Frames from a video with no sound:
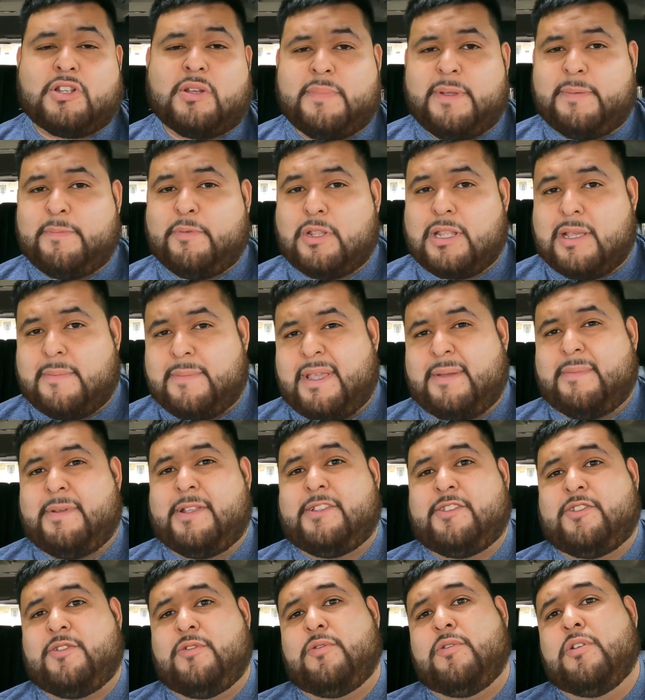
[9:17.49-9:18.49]
for some people that may
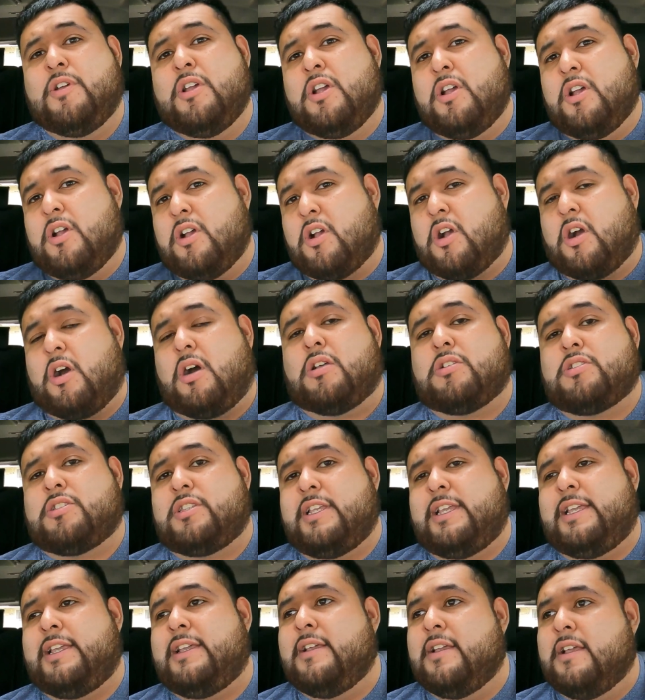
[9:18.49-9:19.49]
be too
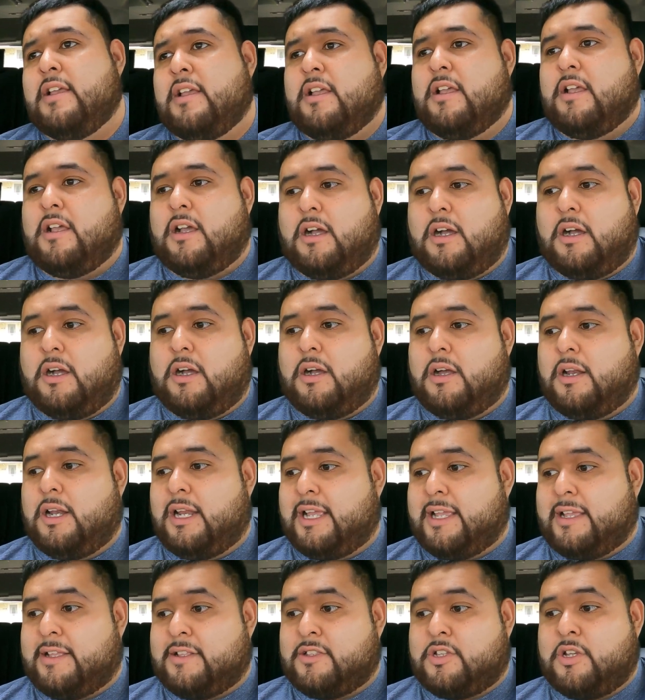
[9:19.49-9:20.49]
costly,
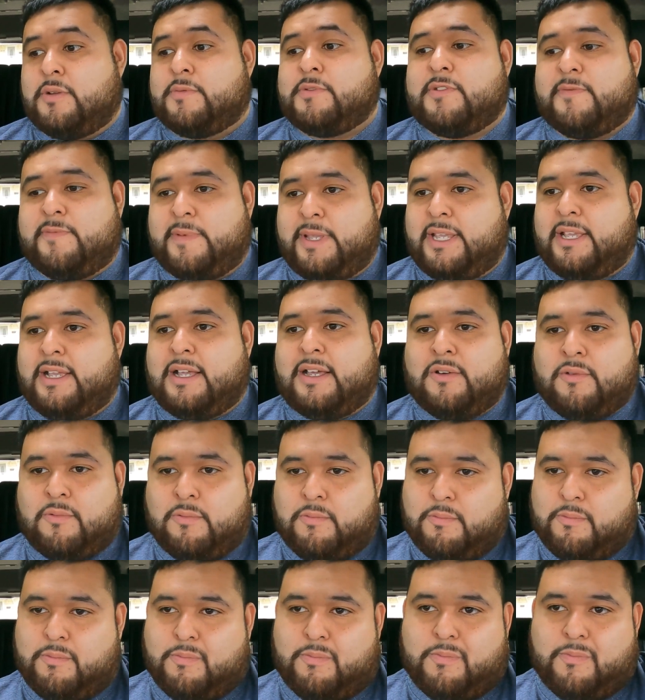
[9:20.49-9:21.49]
like in terms of me, I
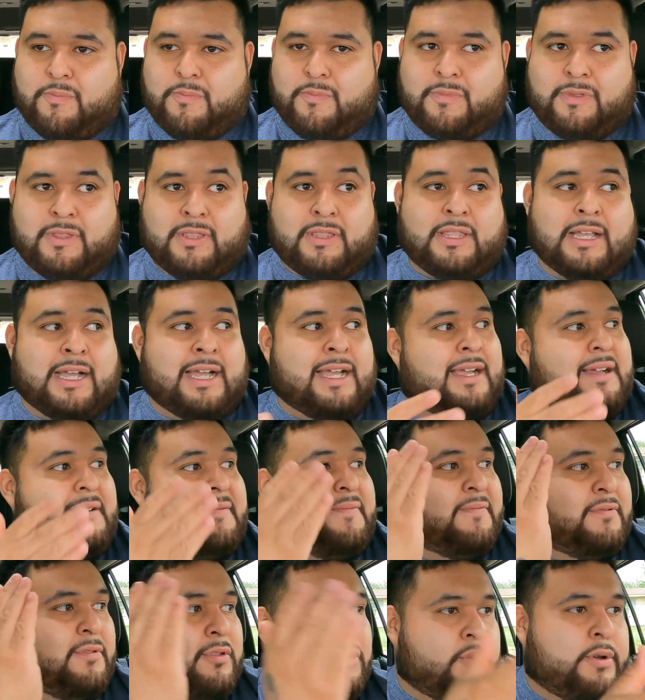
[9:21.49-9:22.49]

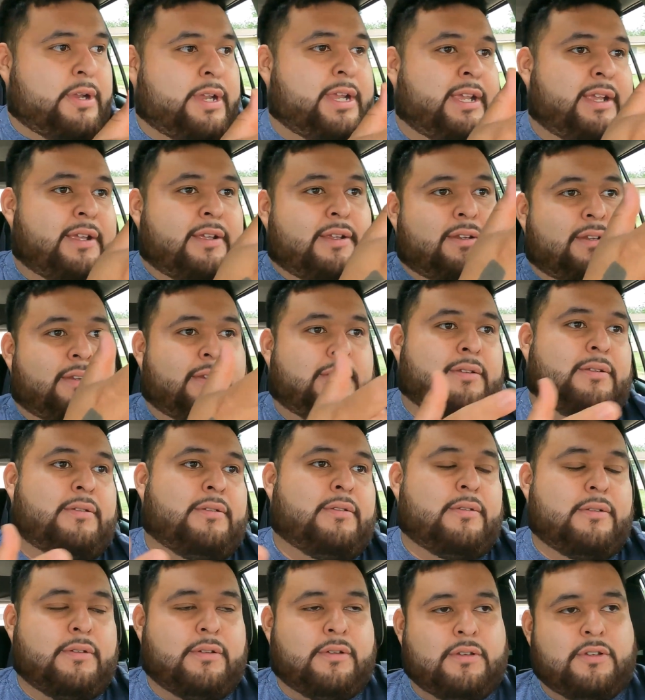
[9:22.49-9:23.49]
have 3
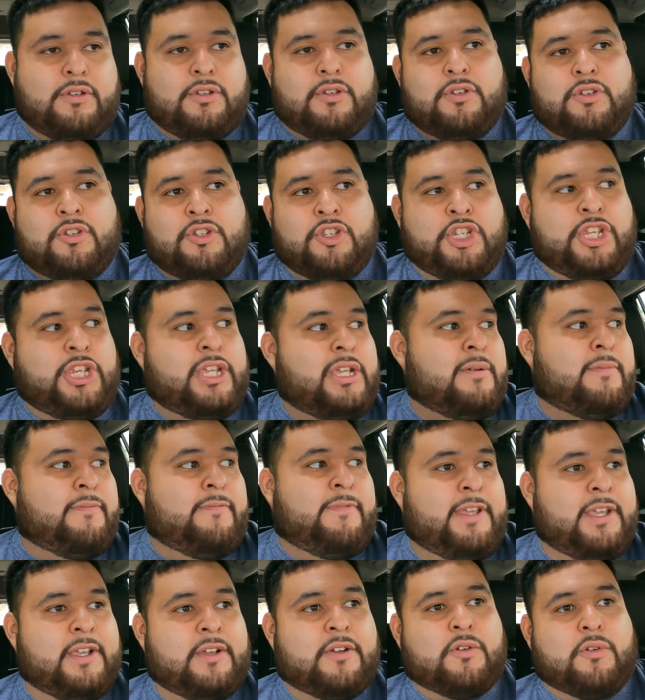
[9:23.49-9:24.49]

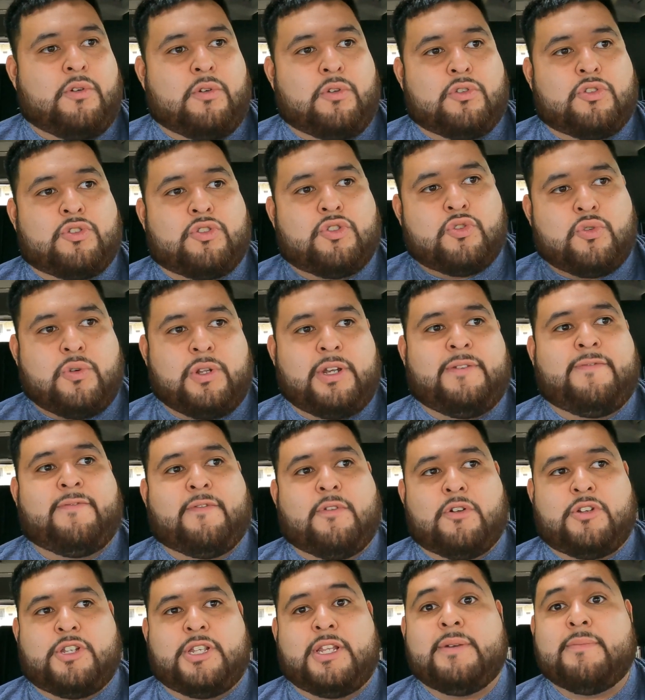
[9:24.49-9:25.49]
GM vehicles,
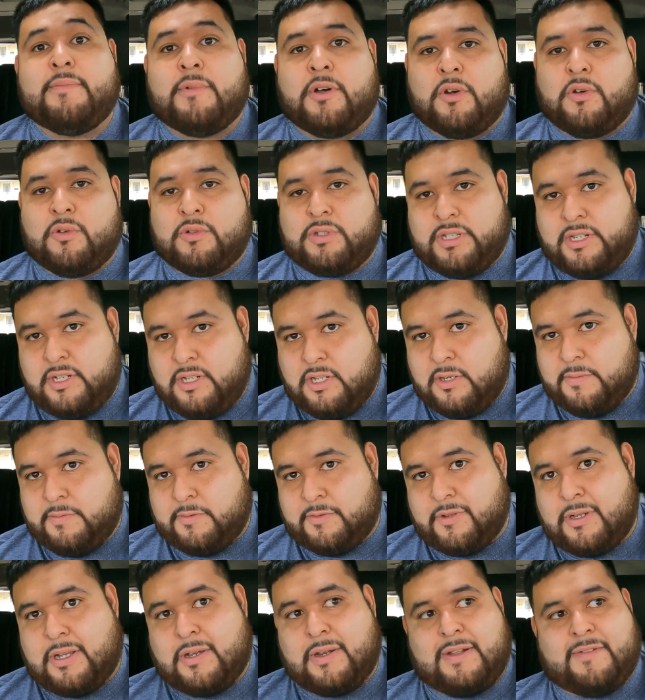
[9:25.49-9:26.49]
2014 models and
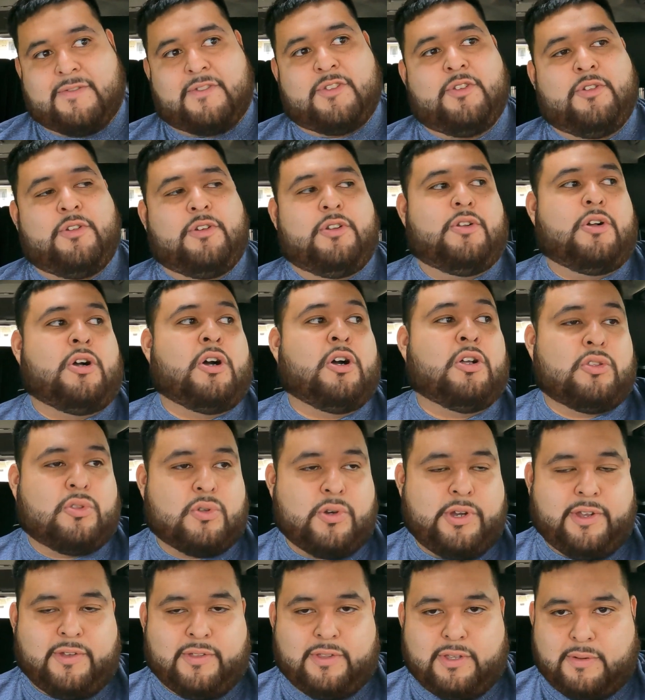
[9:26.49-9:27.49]
up, so I'd have to do all
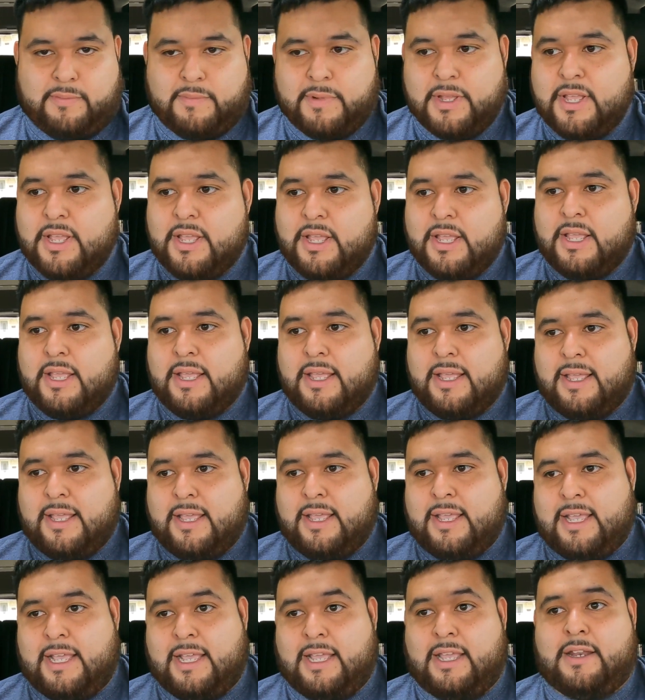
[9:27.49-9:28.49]
3 of them.
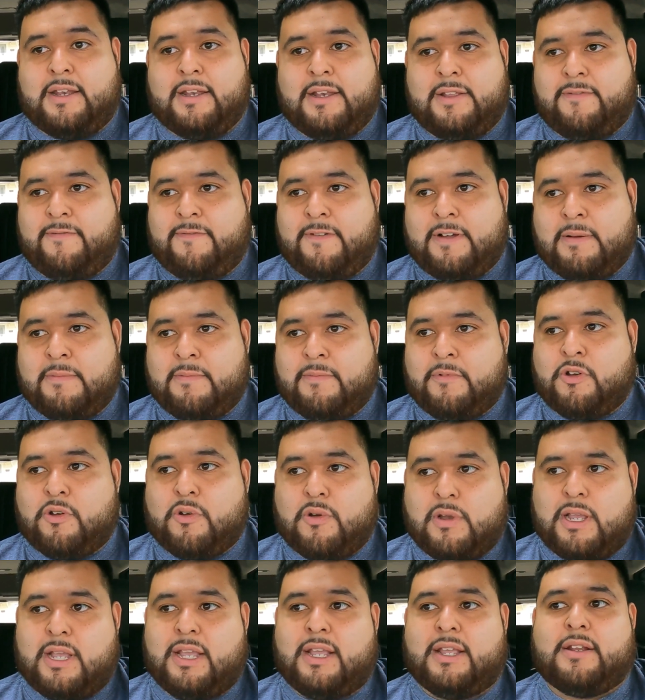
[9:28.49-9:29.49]
And if I'm
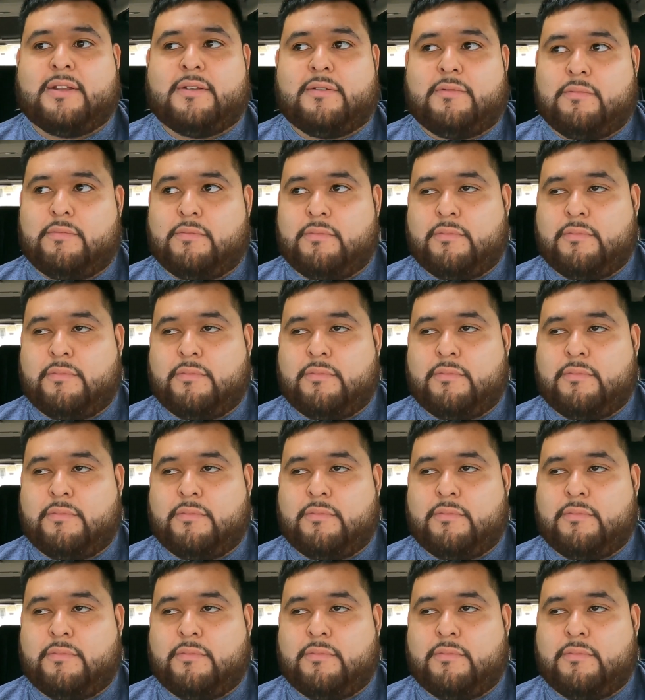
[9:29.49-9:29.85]
correct,